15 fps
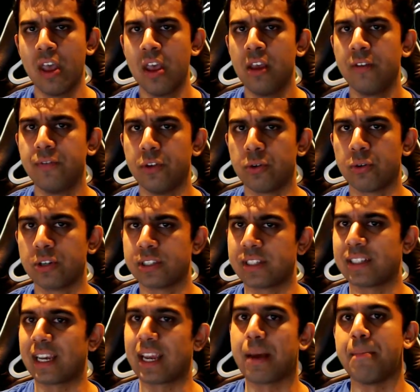viewers is
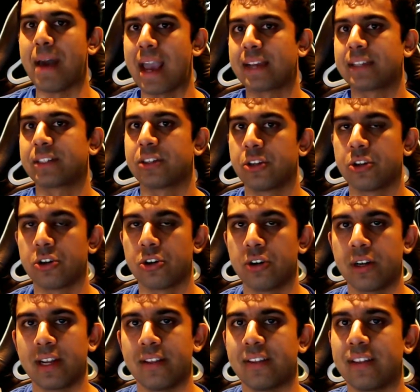like a max concurrent
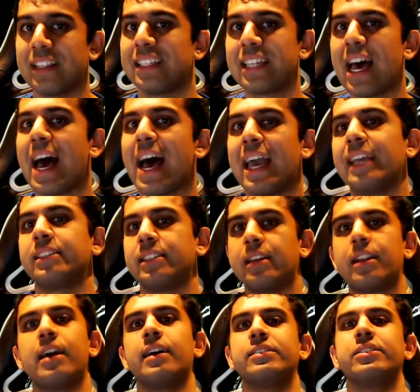kind of thing. That's the highest that
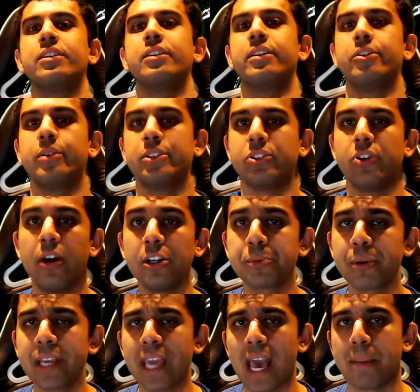I saw anyway. So I was
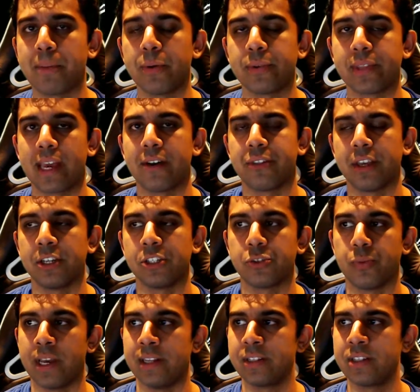pretty happy with how things
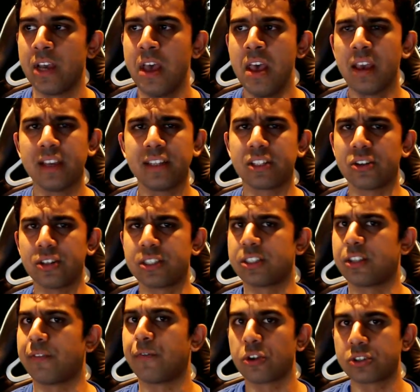went, considering this is the
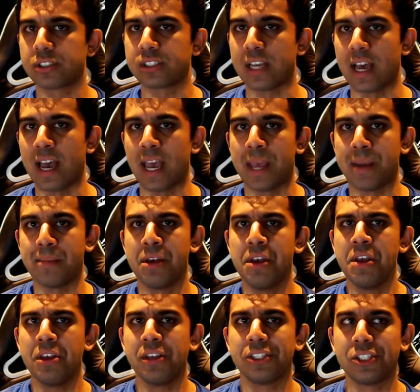first time.
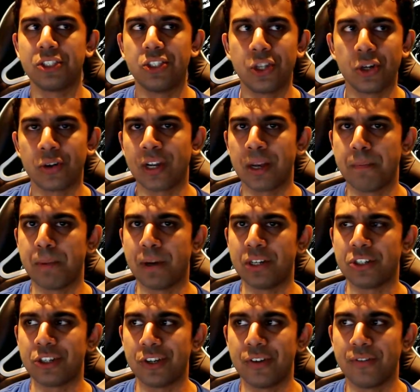This is during a
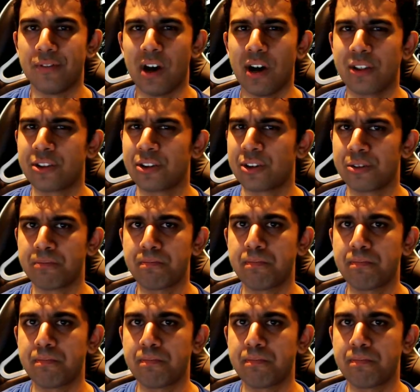bunch of other